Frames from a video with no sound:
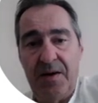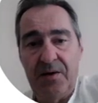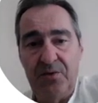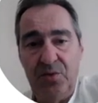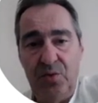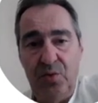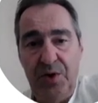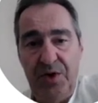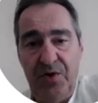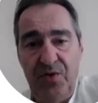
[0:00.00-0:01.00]
to
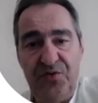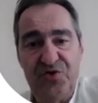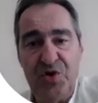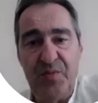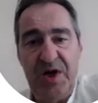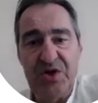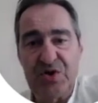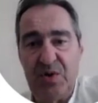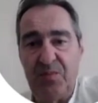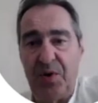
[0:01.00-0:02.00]
induce germination
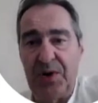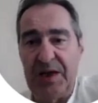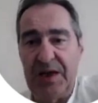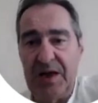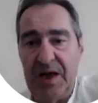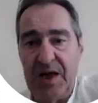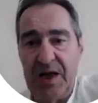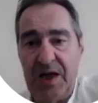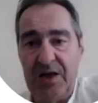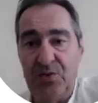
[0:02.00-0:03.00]
in pollen
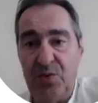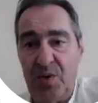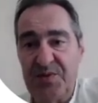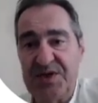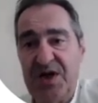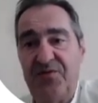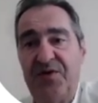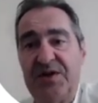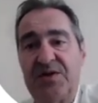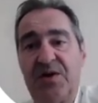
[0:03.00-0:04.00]
and to observe
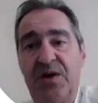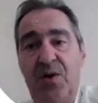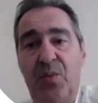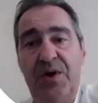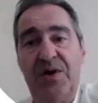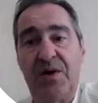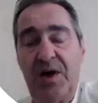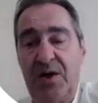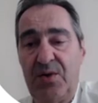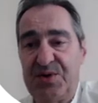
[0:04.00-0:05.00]
it with the
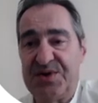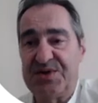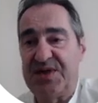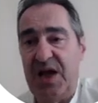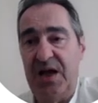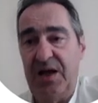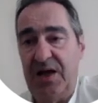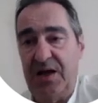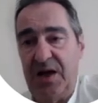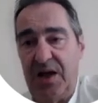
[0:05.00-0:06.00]
callose
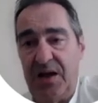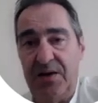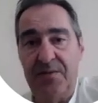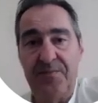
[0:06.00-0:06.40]
staining again.